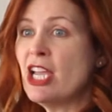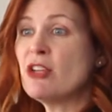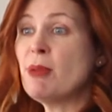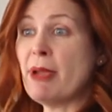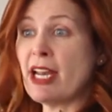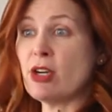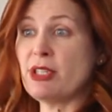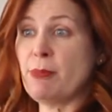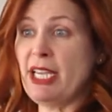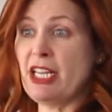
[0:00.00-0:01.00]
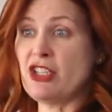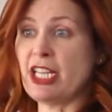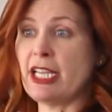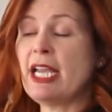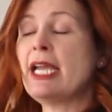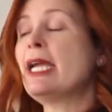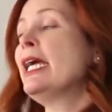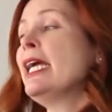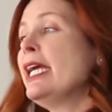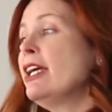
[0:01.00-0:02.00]
you'd be better with the PhD.
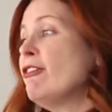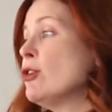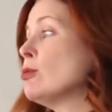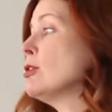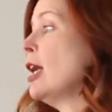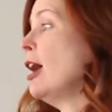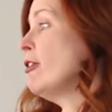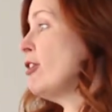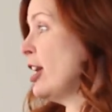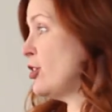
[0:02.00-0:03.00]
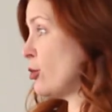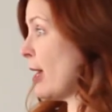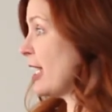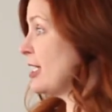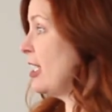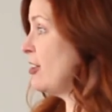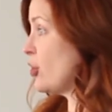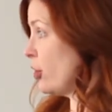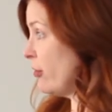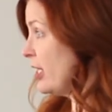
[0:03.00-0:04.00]
If you love direct
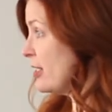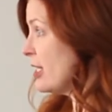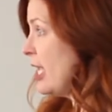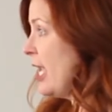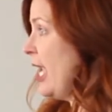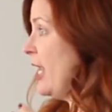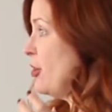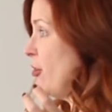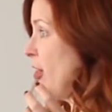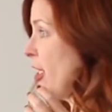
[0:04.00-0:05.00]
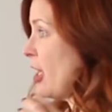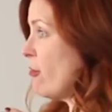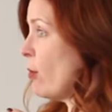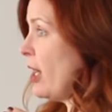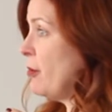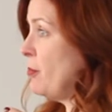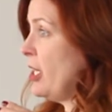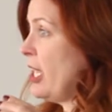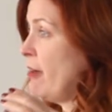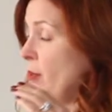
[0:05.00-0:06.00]
service, and you think, I want to
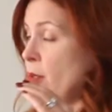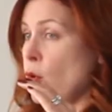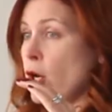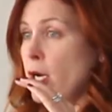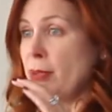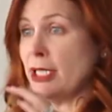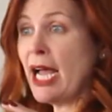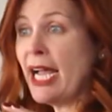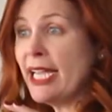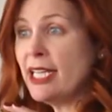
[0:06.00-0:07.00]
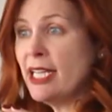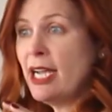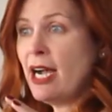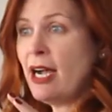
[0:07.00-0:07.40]
be more applied,